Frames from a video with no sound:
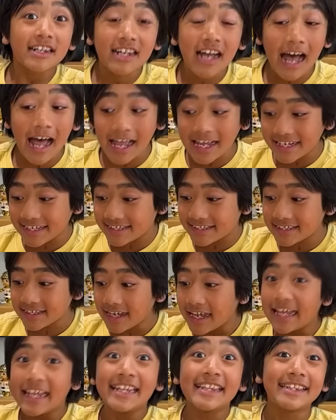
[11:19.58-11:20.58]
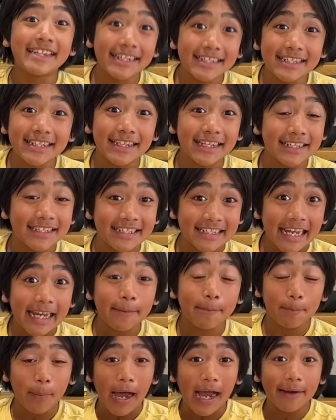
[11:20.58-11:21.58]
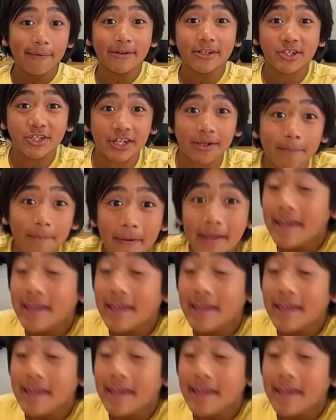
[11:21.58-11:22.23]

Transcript: Guys, this is the same pirate ship